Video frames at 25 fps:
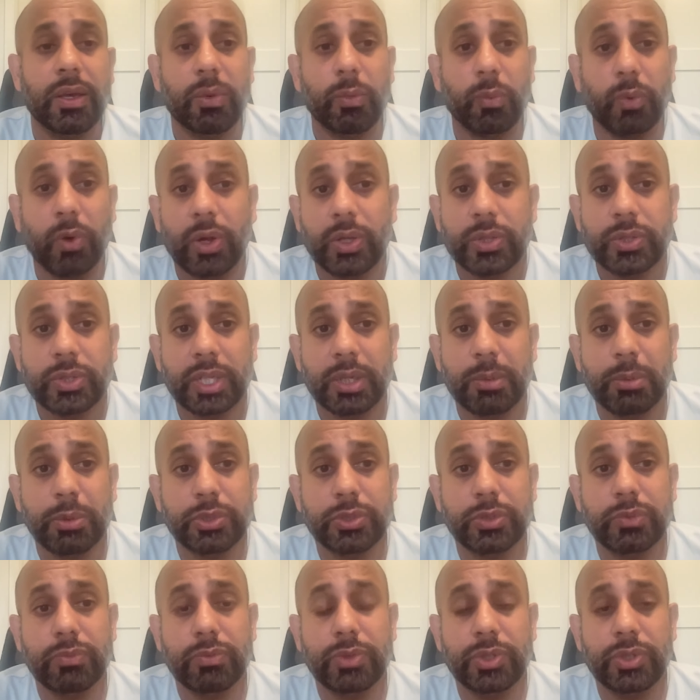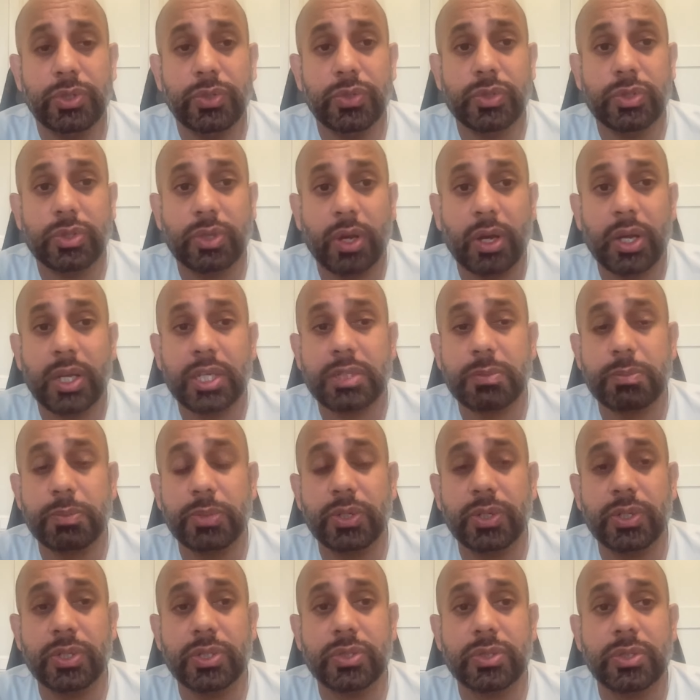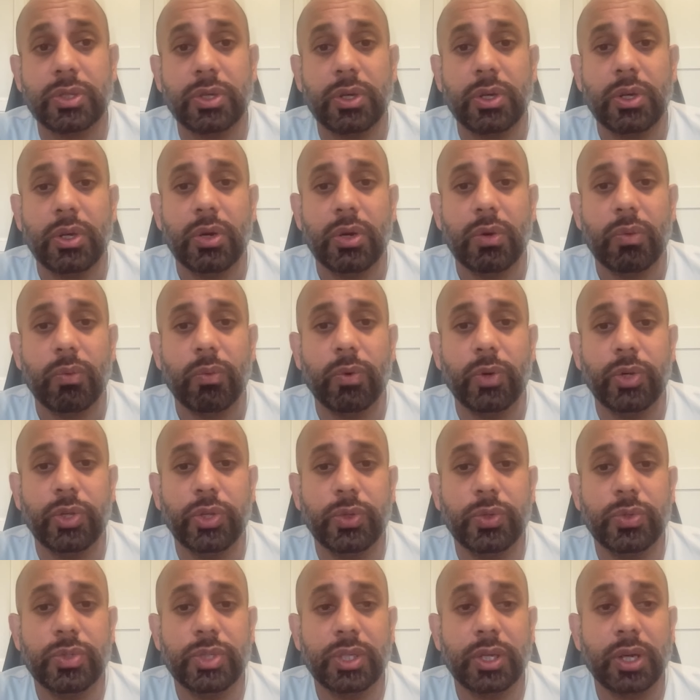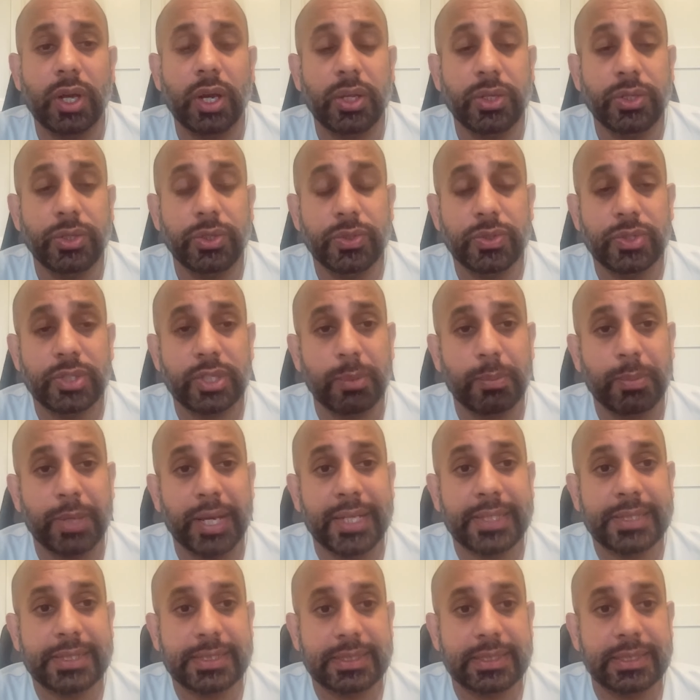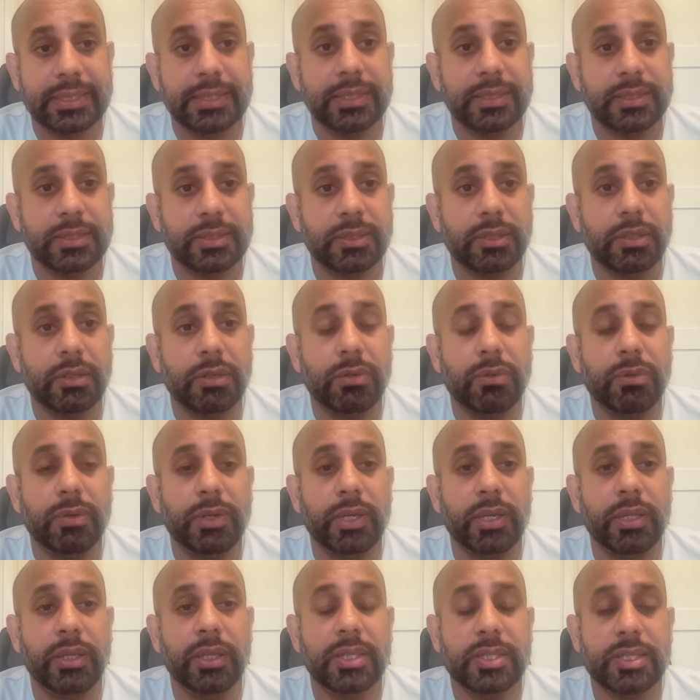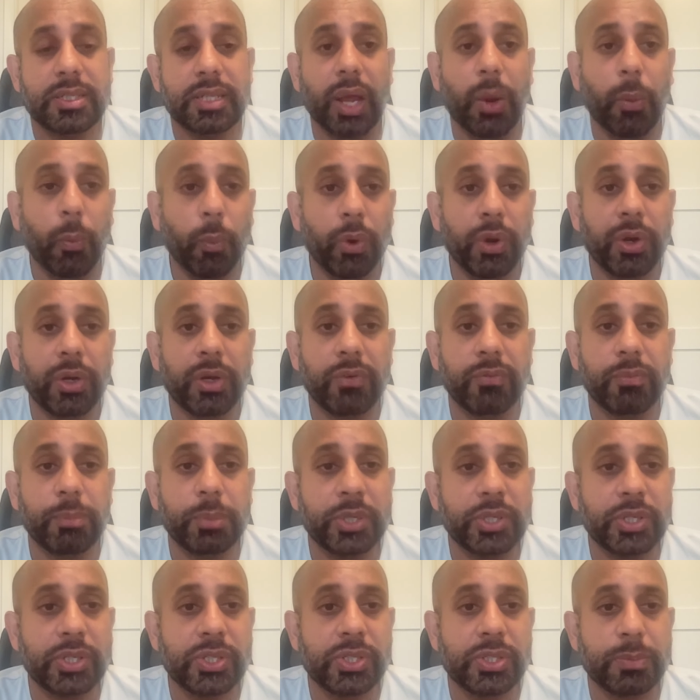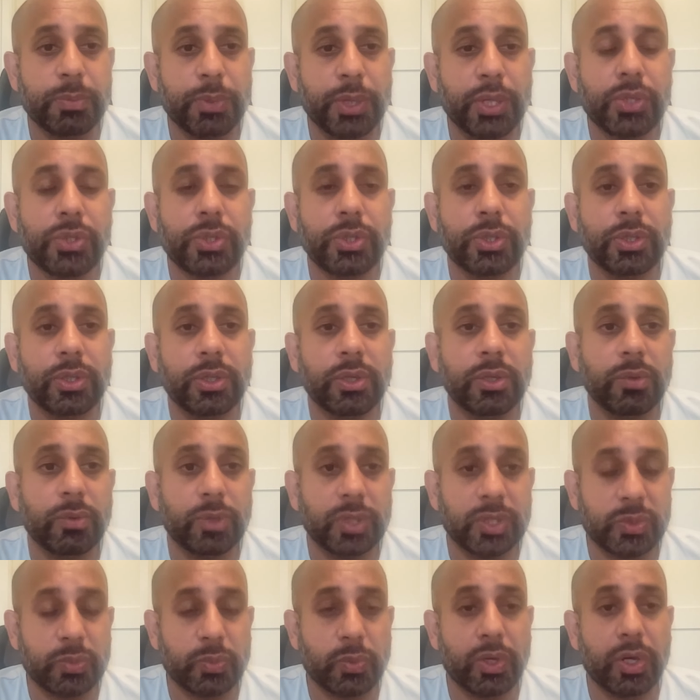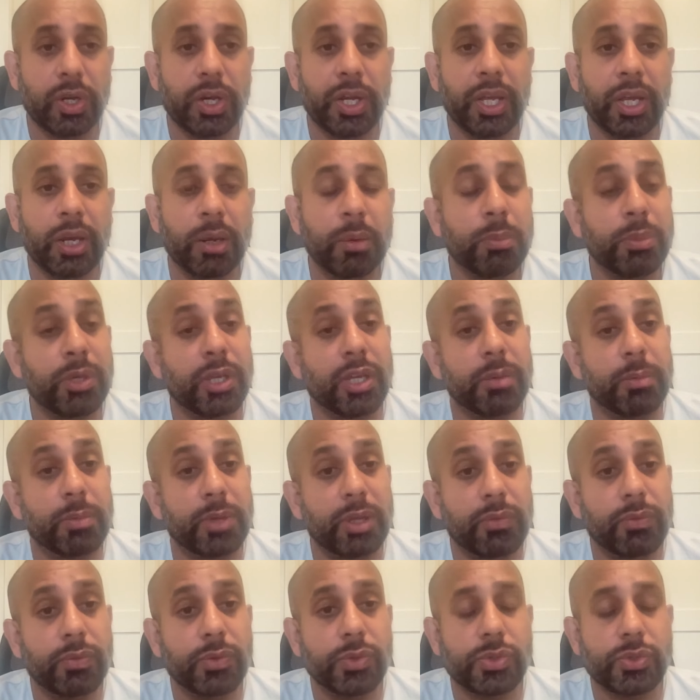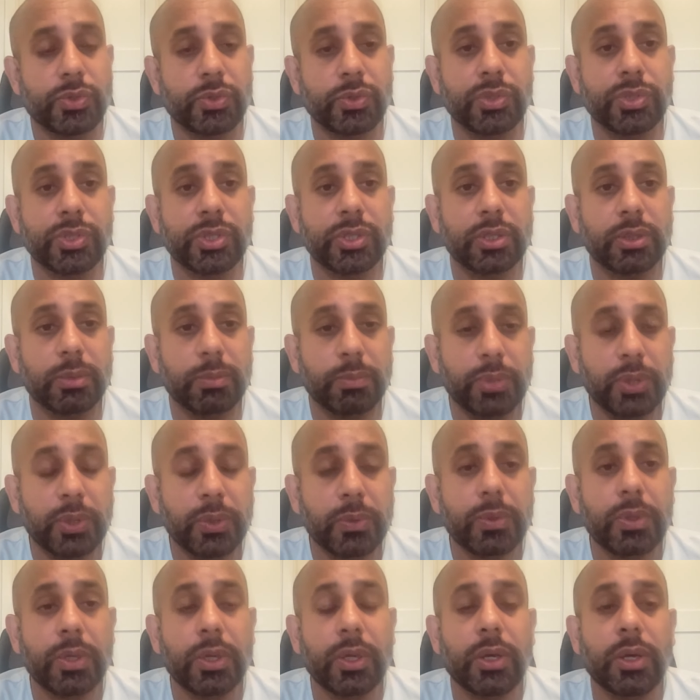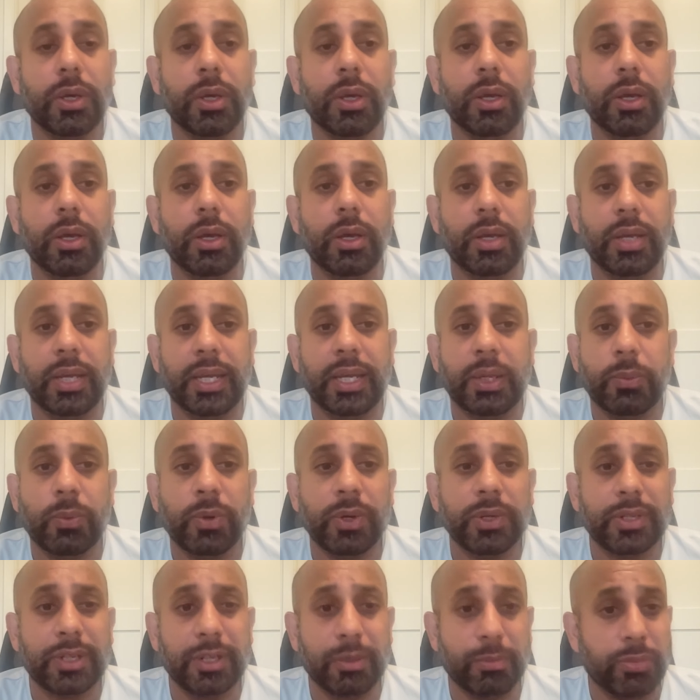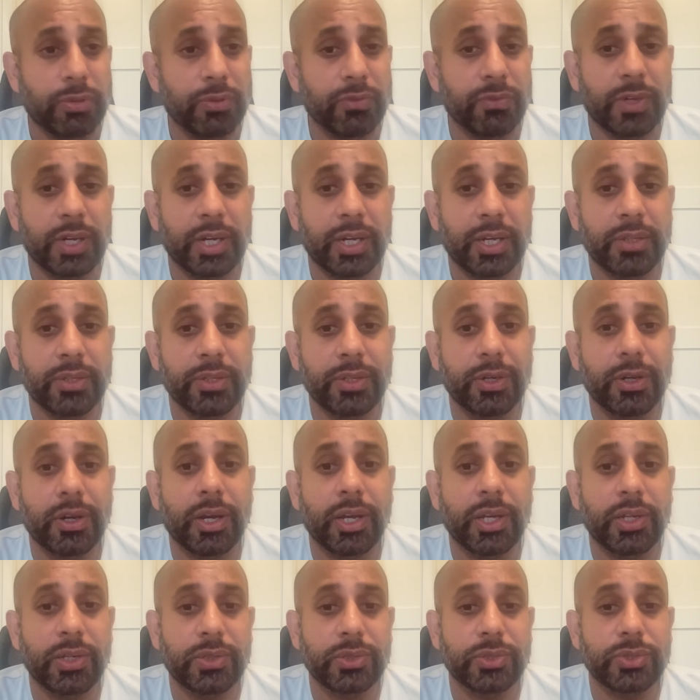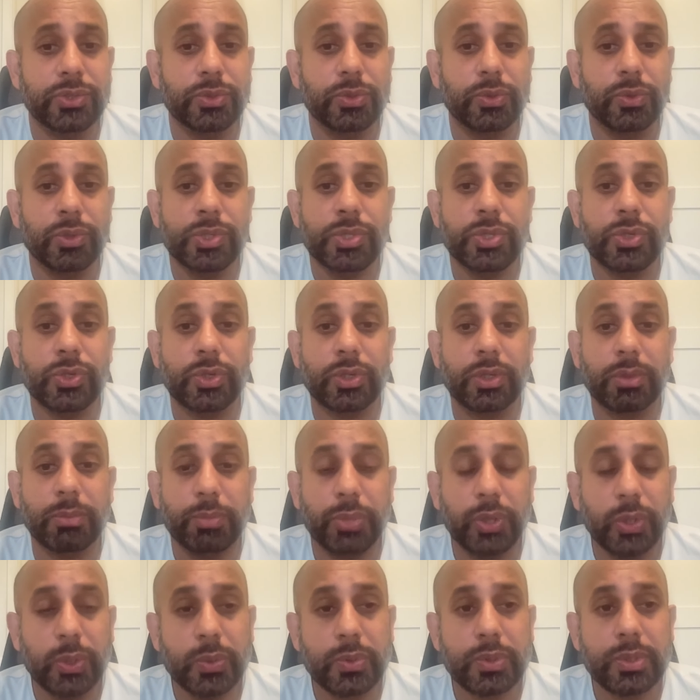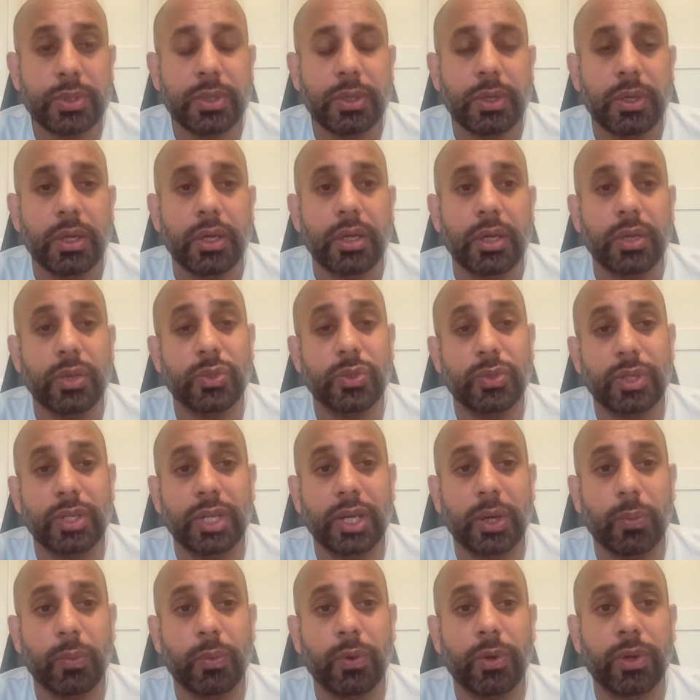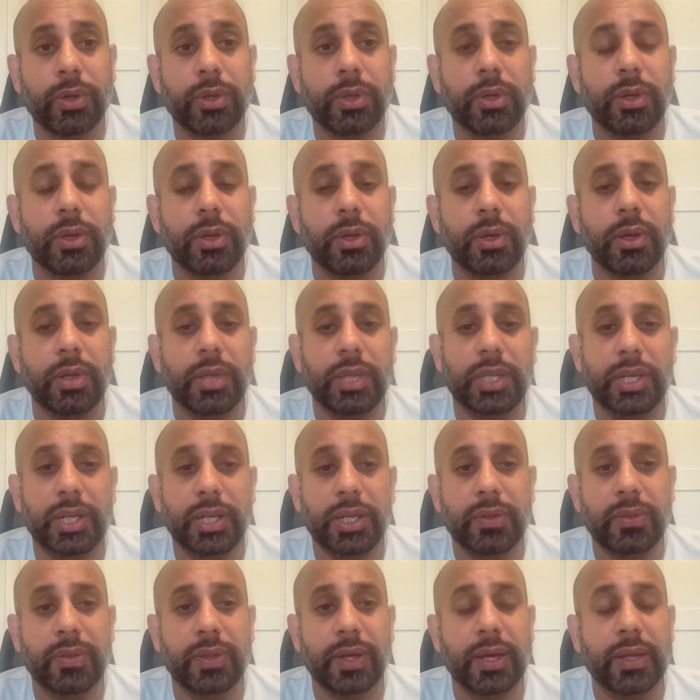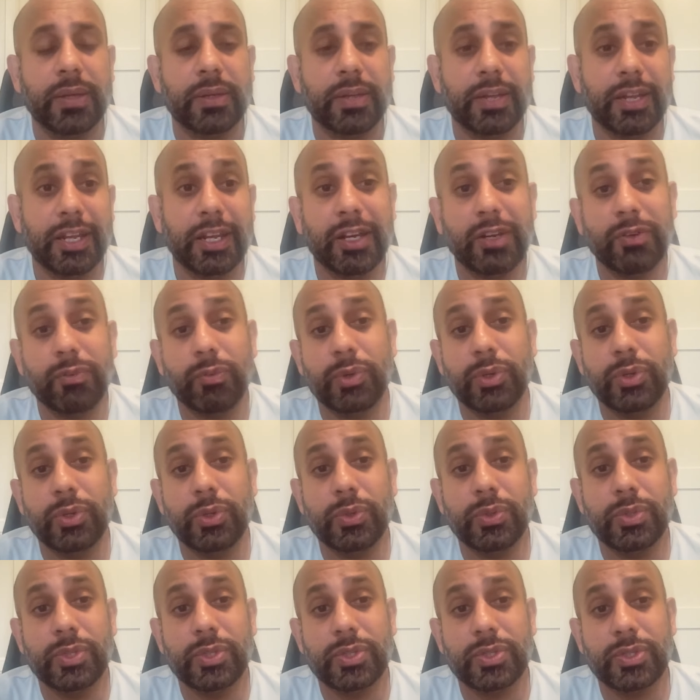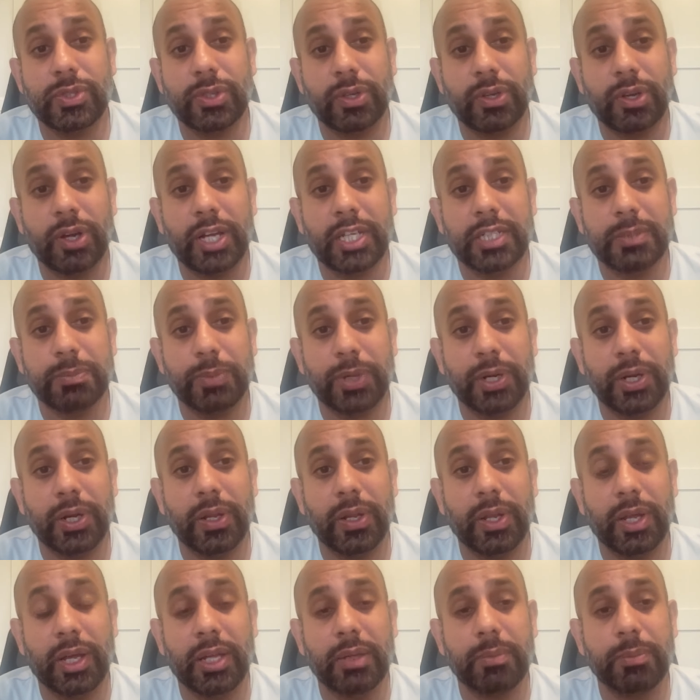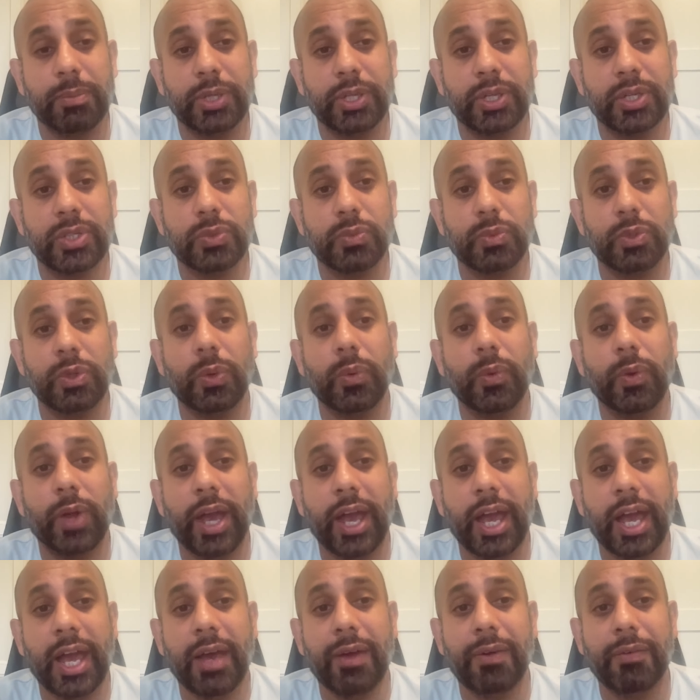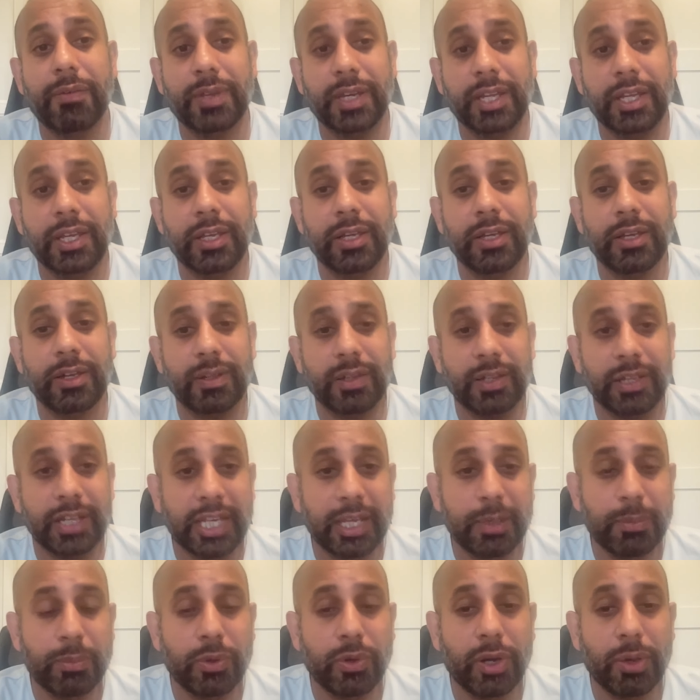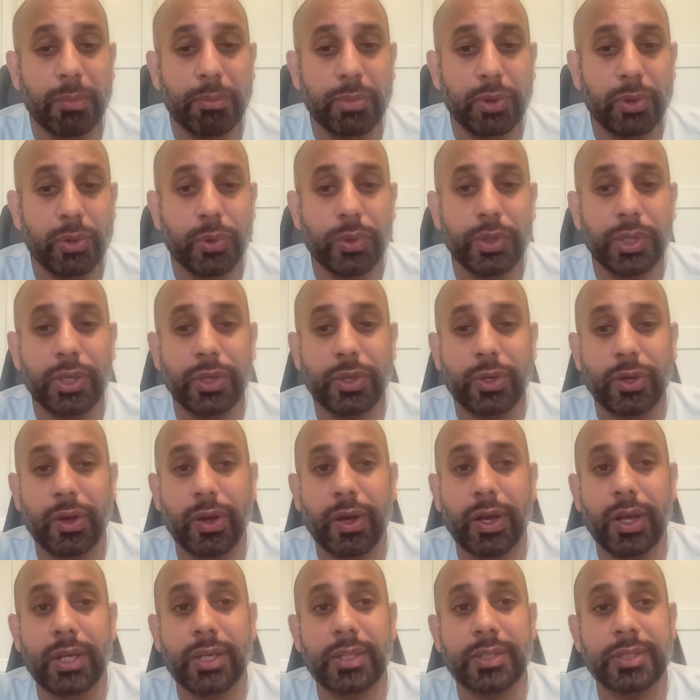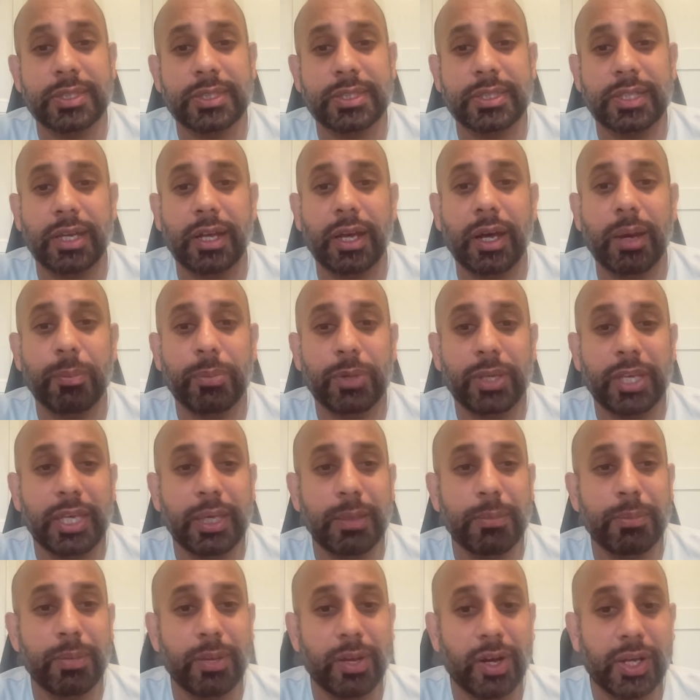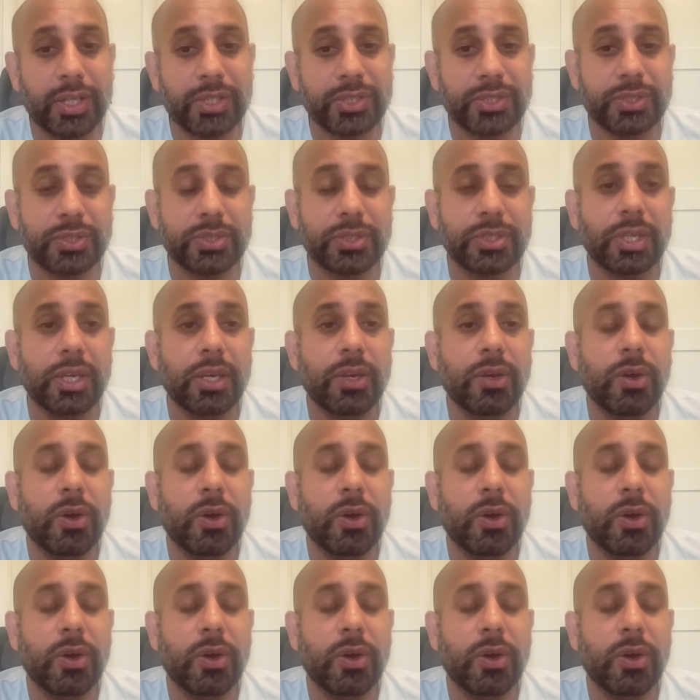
We're also able to reduce costs because we're using unused capacity. So in this network of participation, because we're Airbnb for storage and compute, anyone can provide their idle storage or compute to the network, meaning that it reduces the cost by a lot because we don't have any labor, employee cost, upkeep costs.